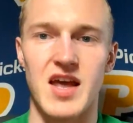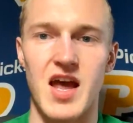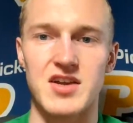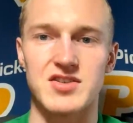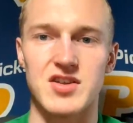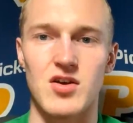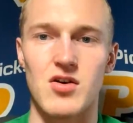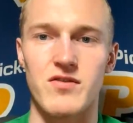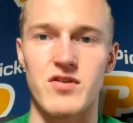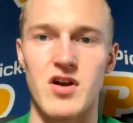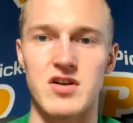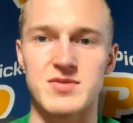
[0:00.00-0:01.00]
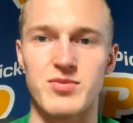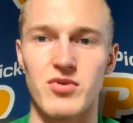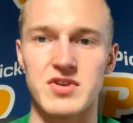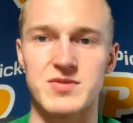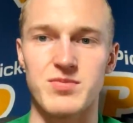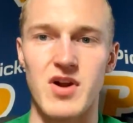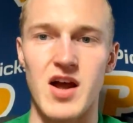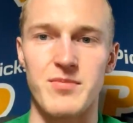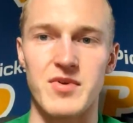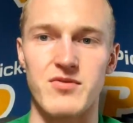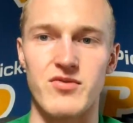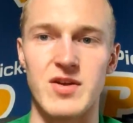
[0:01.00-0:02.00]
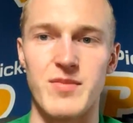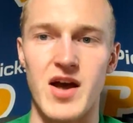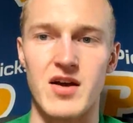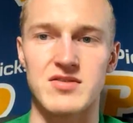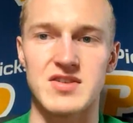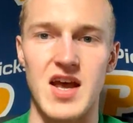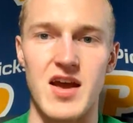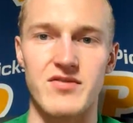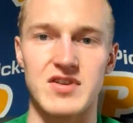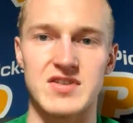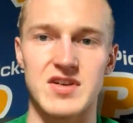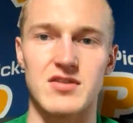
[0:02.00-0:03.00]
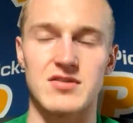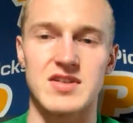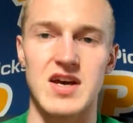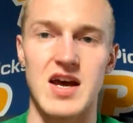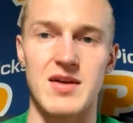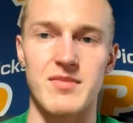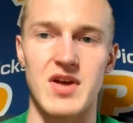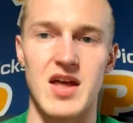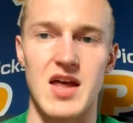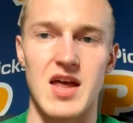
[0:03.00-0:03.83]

cashed the over on his points prop and rebounds every single time.